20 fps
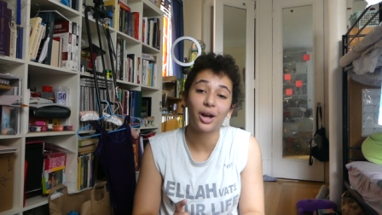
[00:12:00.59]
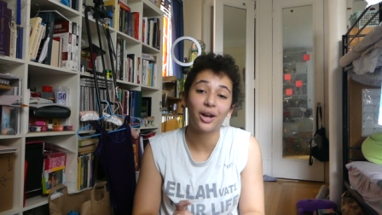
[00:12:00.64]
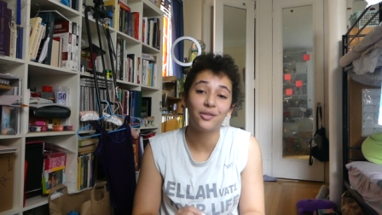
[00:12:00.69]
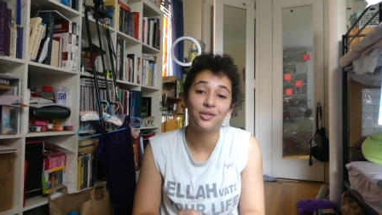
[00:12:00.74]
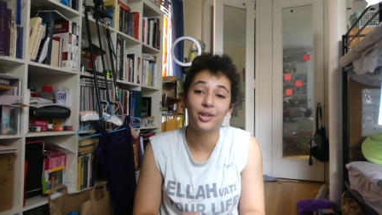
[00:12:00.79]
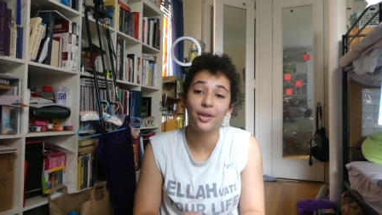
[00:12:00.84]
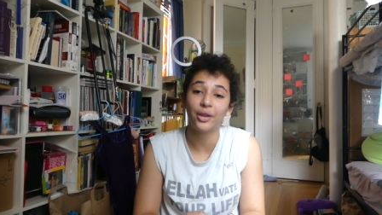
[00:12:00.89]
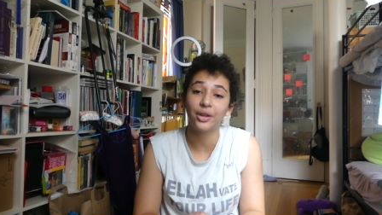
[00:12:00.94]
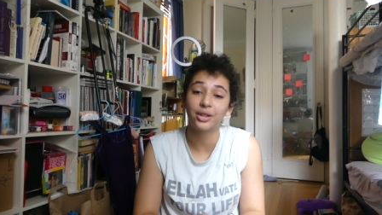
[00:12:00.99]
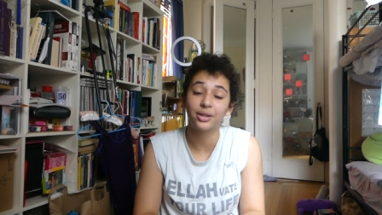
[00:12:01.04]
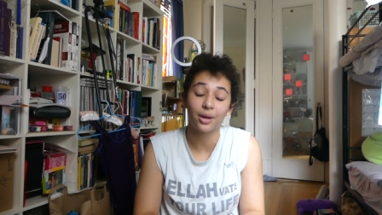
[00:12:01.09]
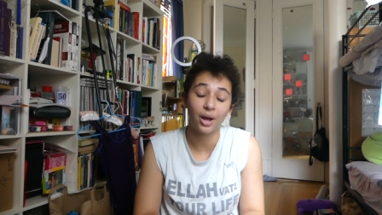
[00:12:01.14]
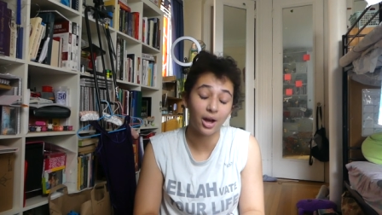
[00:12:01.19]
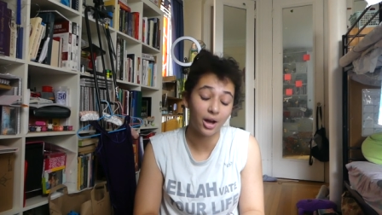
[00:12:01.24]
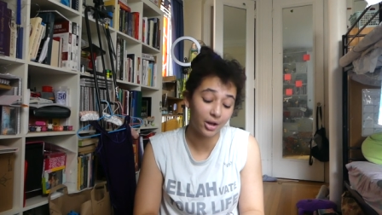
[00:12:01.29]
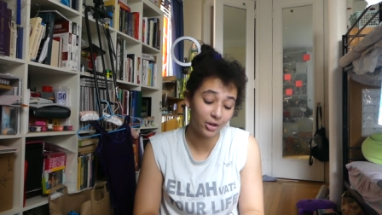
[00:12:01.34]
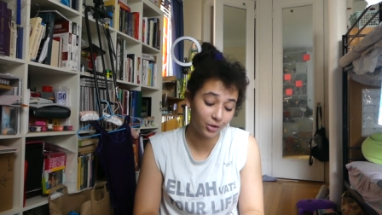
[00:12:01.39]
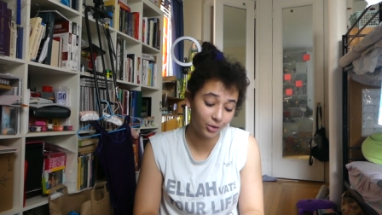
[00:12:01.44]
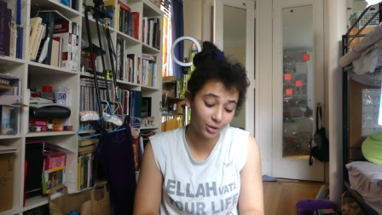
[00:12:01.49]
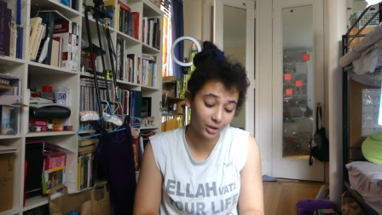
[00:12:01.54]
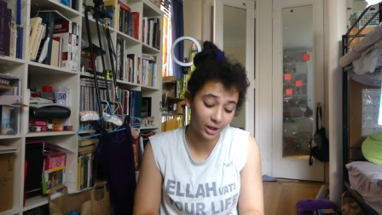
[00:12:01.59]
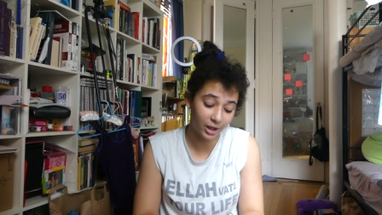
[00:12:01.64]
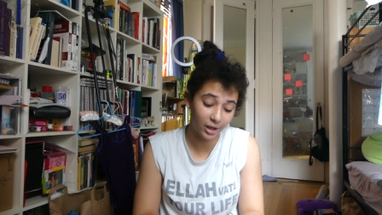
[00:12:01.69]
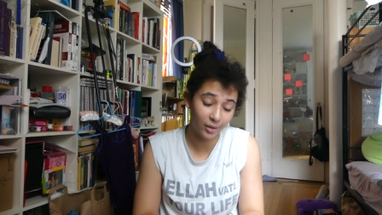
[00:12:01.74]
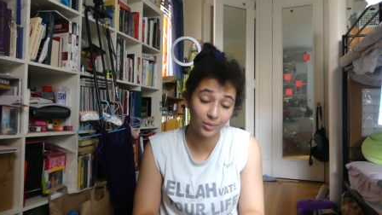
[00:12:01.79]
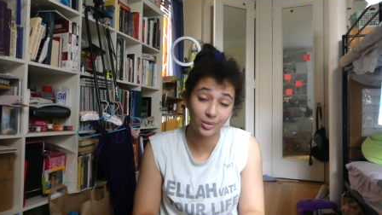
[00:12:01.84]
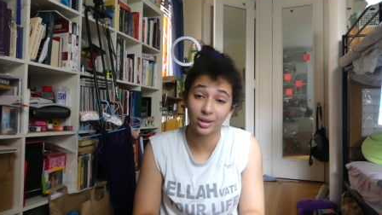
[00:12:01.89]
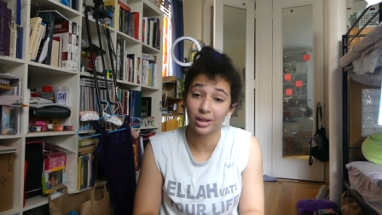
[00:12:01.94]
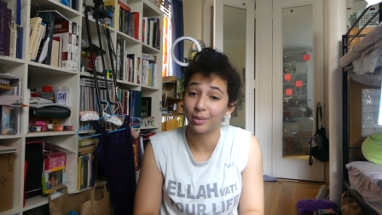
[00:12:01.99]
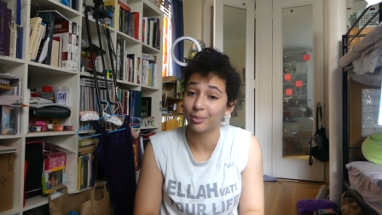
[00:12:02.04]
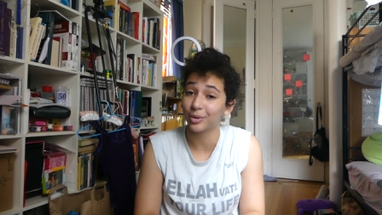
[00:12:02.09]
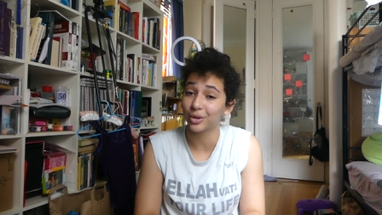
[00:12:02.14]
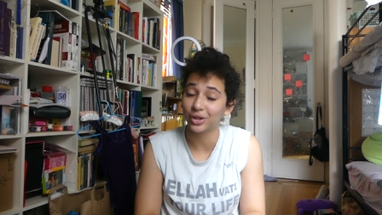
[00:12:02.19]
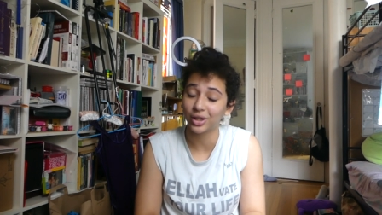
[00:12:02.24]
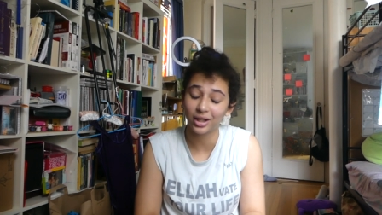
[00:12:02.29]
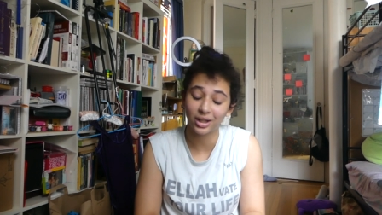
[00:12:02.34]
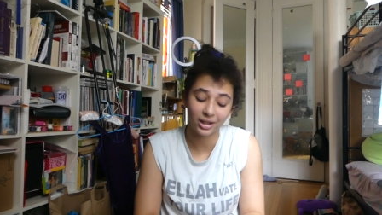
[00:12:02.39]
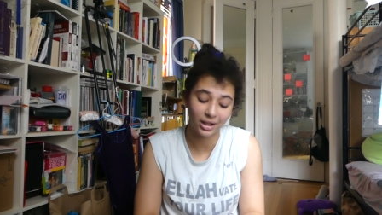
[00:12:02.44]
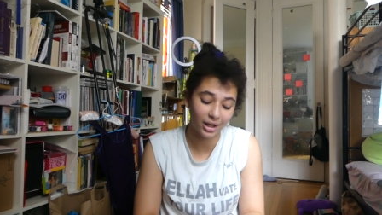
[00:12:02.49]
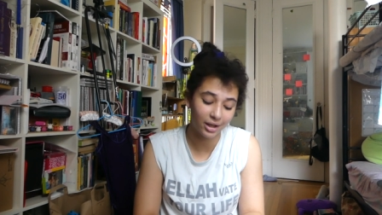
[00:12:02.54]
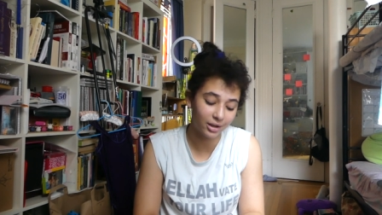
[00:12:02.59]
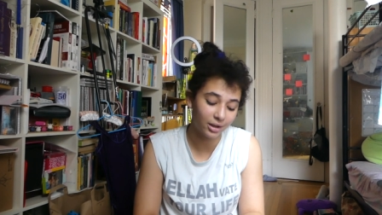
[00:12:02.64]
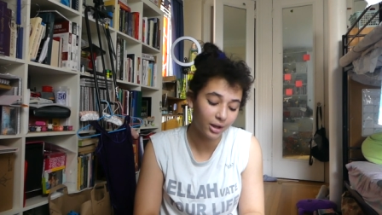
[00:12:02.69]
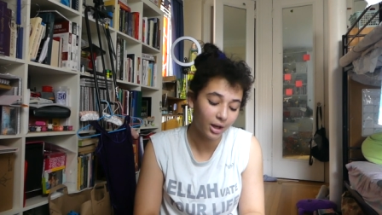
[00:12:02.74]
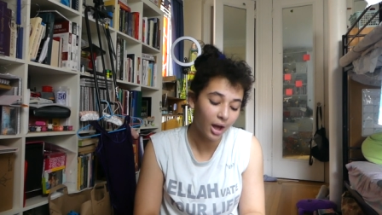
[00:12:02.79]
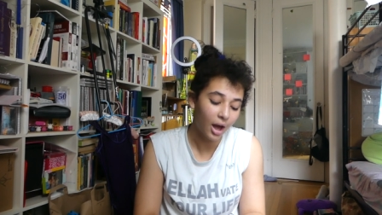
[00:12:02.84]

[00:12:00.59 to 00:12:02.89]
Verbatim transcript: I've said this 100 times and I'm gonna say it again.